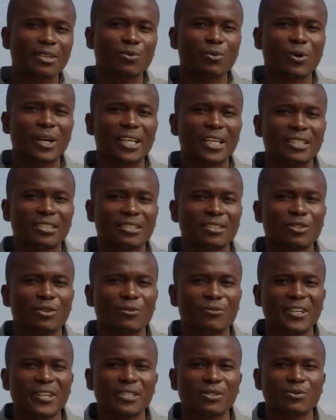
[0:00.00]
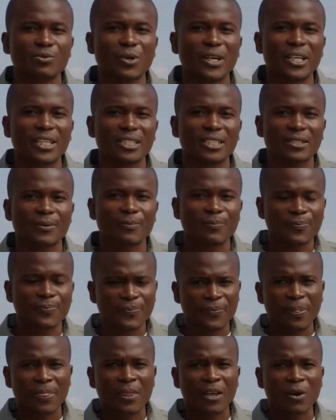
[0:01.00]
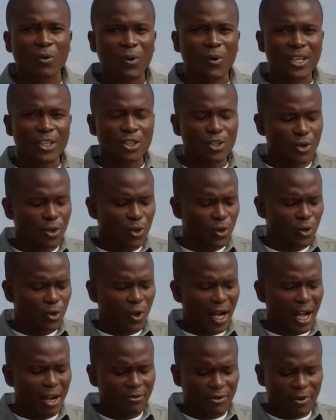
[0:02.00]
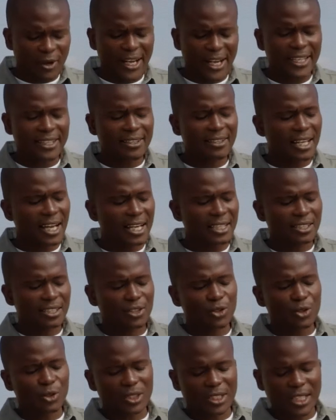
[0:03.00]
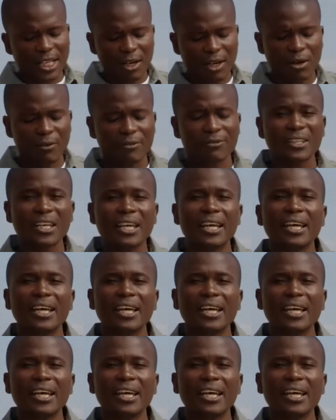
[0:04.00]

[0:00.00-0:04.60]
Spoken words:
that weight, your first weight. When you have weighed that, you take off